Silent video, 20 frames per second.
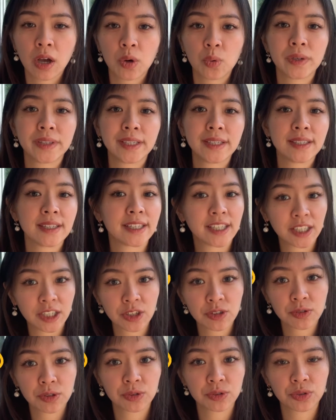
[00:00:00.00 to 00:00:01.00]
We need a
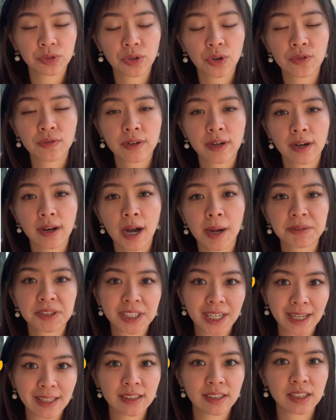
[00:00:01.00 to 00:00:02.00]
hero to overcome
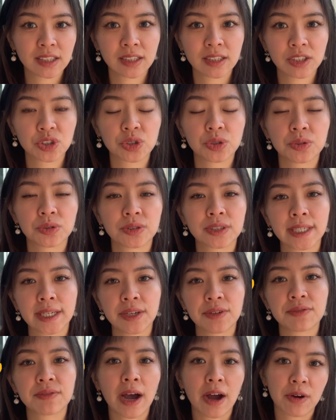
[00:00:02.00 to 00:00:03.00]
challenges to
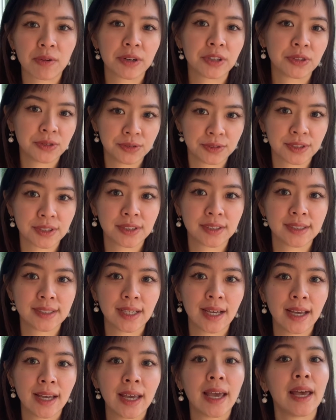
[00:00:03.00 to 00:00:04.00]
save our users,
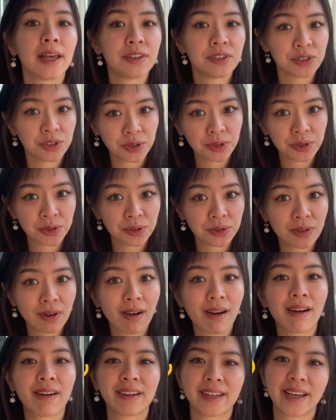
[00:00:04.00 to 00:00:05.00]
and you
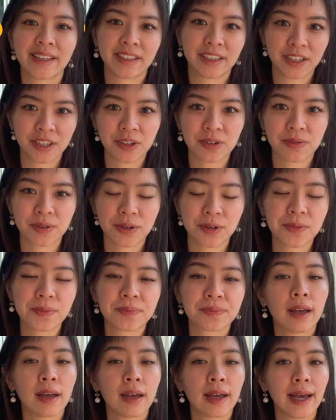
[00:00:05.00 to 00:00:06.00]
are that hero.
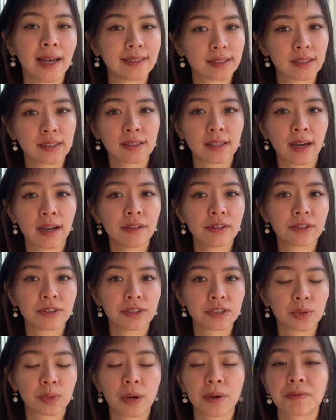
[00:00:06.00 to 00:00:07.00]
As
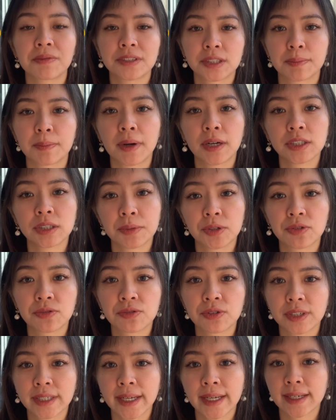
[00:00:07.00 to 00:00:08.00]
designers, we're responsible
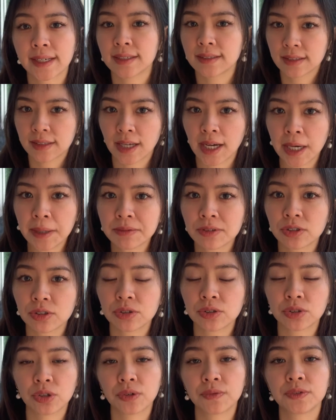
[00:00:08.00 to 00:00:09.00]
for taking steps
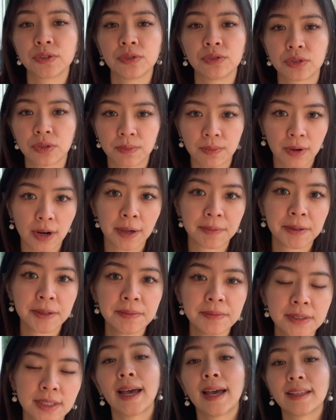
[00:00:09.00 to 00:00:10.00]
to solve user
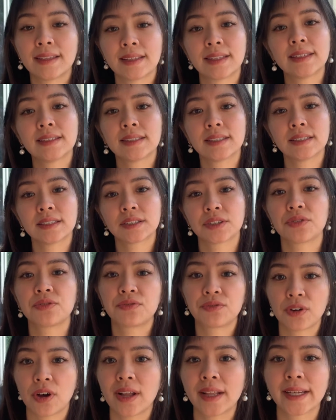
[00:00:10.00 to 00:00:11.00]
problems, and this is the
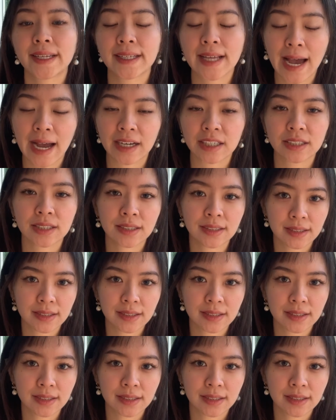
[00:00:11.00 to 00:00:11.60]
following action